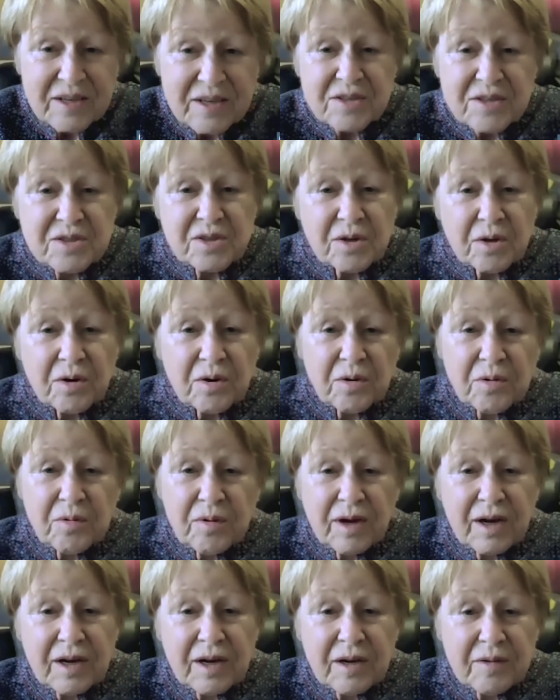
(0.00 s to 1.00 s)

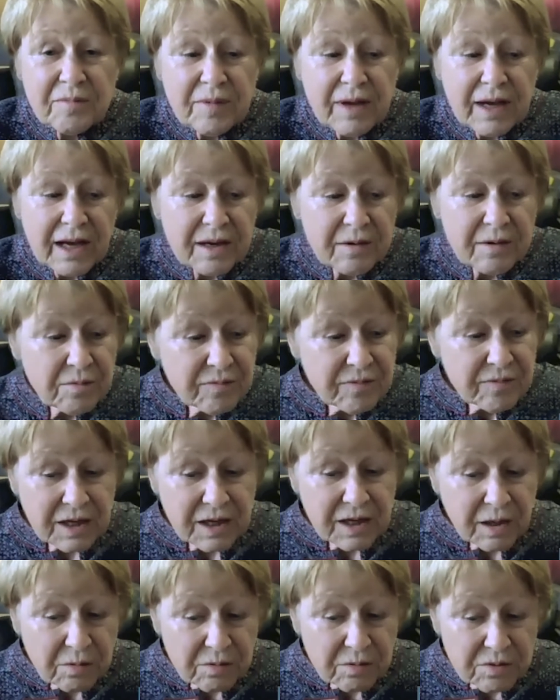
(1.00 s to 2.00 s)
So I
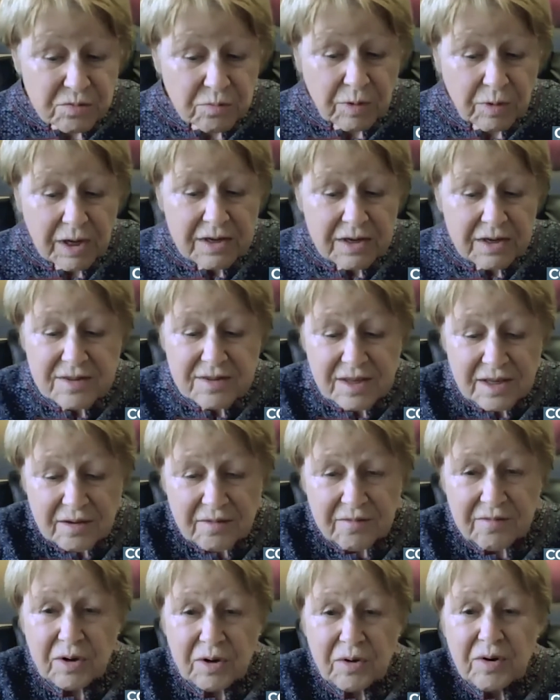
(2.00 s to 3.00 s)
think I was raised in
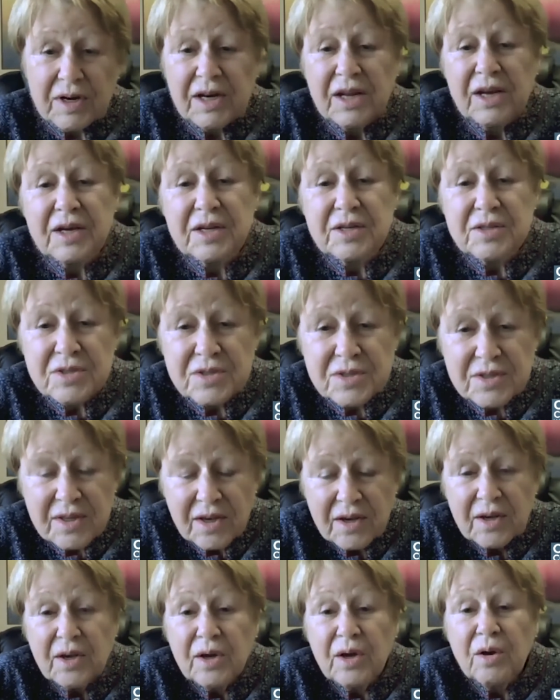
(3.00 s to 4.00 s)
a very nice
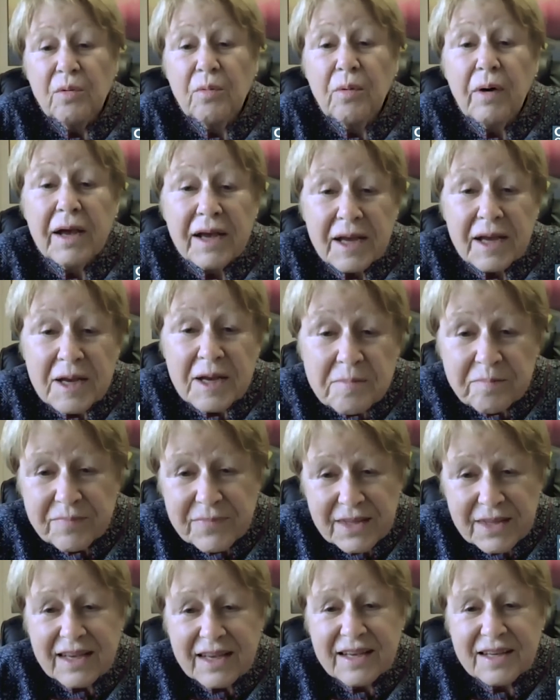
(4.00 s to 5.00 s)
way
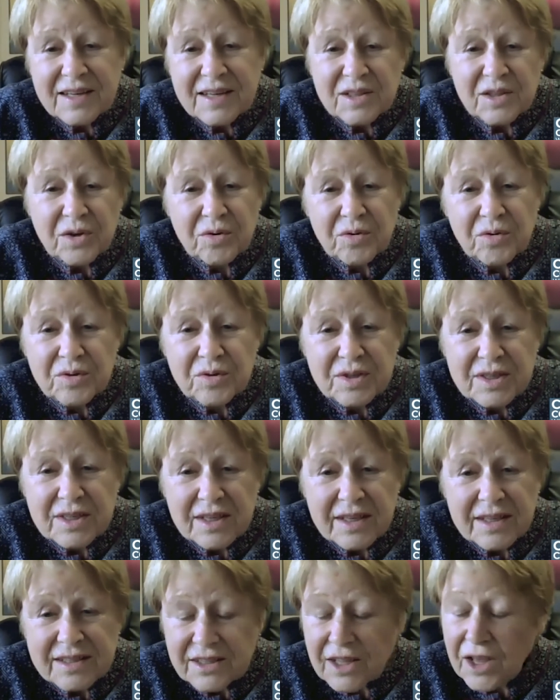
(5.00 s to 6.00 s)
and learned
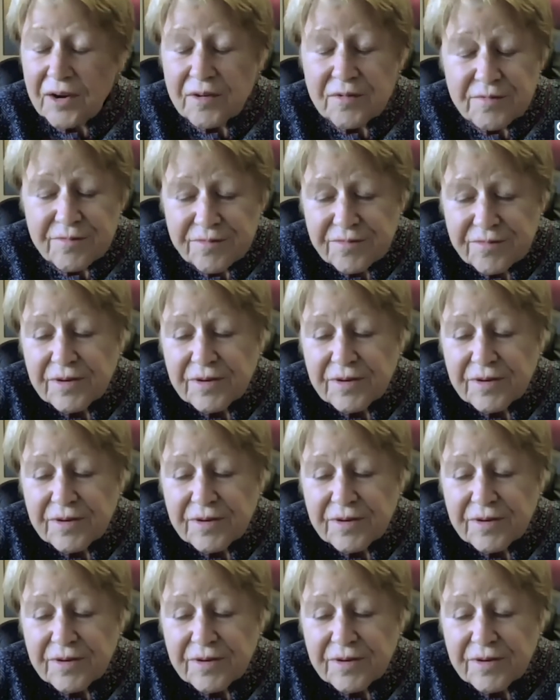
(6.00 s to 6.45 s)
love